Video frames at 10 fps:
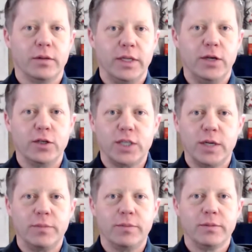
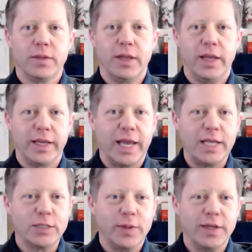leadership,
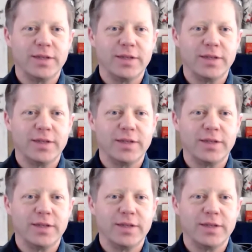engagement,